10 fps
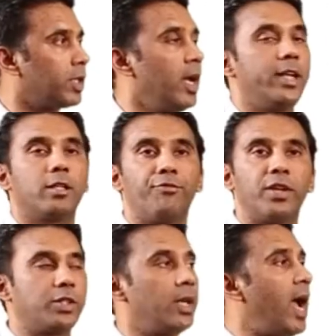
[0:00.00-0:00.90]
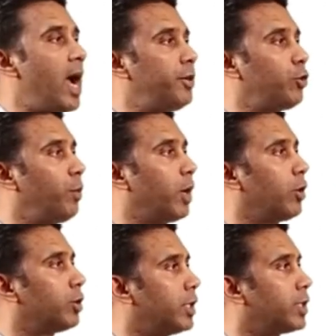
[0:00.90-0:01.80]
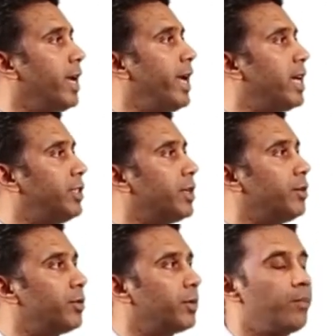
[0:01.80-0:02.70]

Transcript: It's the first anti-tuberculosis agent.